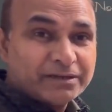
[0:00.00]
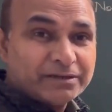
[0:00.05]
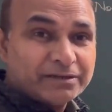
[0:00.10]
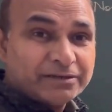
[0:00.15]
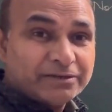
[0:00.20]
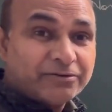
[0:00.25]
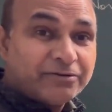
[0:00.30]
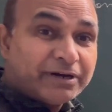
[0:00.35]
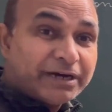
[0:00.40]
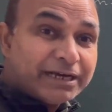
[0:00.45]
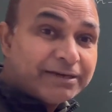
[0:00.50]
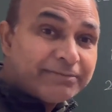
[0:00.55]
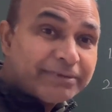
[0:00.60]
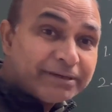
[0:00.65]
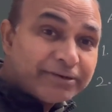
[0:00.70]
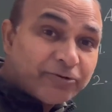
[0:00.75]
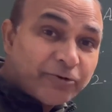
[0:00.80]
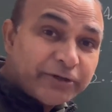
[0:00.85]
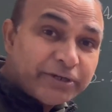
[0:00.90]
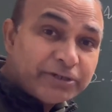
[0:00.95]
Now I
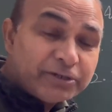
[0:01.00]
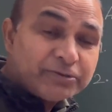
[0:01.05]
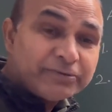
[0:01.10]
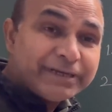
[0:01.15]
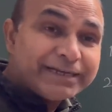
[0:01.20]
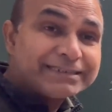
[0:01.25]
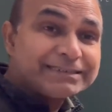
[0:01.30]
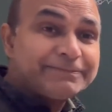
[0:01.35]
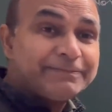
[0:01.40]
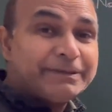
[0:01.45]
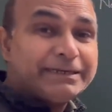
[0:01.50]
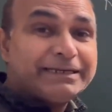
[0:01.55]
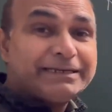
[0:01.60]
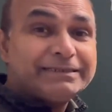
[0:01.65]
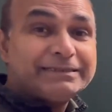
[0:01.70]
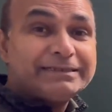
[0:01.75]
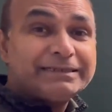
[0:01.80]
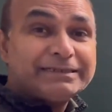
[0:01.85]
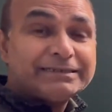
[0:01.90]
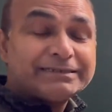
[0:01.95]
am going to
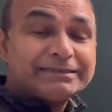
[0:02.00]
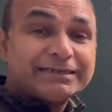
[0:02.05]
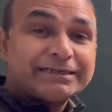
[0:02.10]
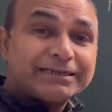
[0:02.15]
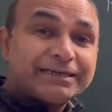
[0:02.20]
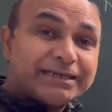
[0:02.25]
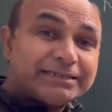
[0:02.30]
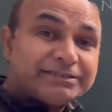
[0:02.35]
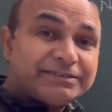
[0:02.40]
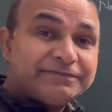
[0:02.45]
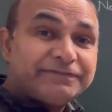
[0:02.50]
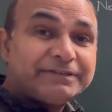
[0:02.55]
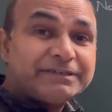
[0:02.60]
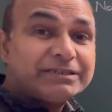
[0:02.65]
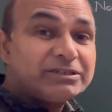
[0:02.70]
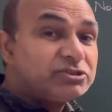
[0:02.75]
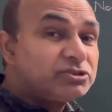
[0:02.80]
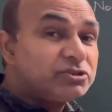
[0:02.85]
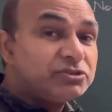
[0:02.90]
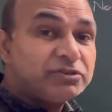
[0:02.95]
explain the
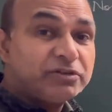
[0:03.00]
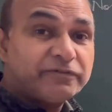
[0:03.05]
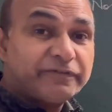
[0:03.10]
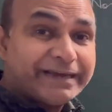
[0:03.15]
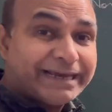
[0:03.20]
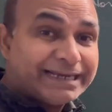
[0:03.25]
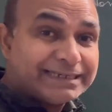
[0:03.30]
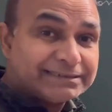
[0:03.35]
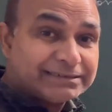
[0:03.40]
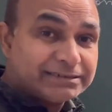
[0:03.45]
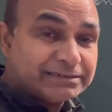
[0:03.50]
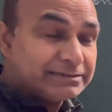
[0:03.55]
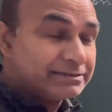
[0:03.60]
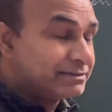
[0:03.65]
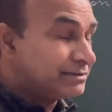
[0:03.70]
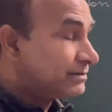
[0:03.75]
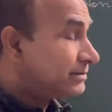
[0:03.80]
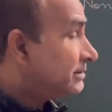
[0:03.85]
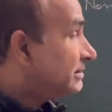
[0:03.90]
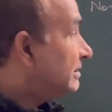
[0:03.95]
classification of
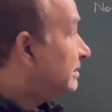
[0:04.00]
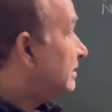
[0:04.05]
assets.